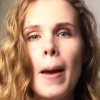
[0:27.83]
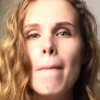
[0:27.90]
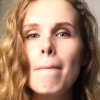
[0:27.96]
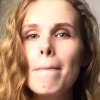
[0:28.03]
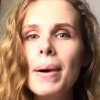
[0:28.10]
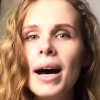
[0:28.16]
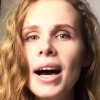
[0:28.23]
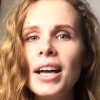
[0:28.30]

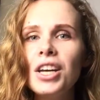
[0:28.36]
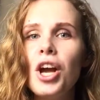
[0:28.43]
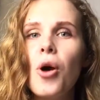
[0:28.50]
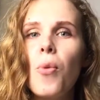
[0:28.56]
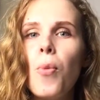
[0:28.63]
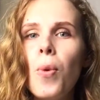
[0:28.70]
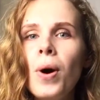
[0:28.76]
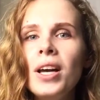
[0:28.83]
But
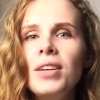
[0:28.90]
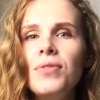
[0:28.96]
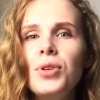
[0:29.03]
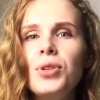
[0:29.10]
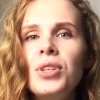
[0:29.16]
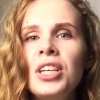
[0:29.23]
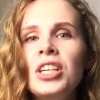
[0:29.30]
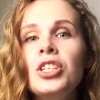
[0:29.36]
what if
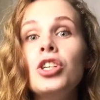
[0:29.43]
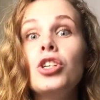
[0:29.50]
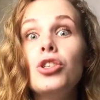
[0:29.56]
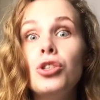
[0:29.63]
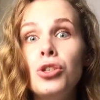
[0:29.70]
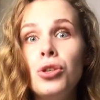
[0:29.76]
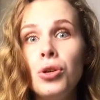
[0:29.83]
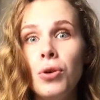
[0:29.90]
you need
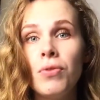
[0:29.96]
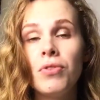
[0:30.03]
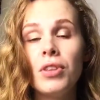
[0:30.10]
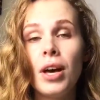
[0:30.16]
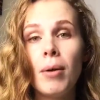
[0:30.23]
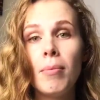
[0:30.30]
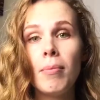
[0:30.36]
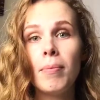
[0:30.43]
two of
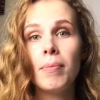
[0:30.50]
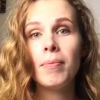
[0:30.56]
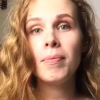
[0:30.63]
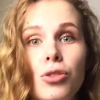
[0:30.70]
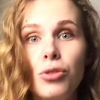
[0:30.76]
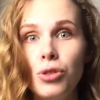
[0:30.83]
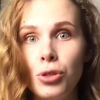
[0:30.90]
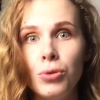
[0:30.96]
them?
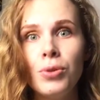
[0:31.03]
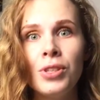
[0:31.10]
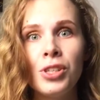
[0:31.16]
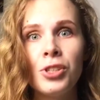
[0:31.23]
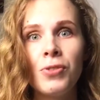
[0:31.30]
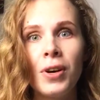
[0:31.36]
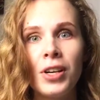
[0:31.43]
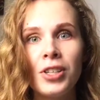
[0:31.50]
Two
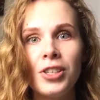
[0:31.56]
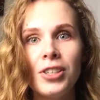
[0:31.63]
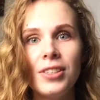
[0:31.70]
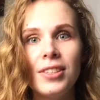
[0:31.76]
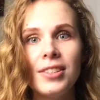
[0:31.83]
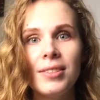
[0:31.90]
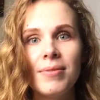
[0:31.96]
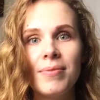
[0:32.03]

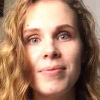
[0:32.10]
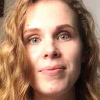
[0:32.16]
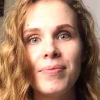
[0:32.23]
instructions.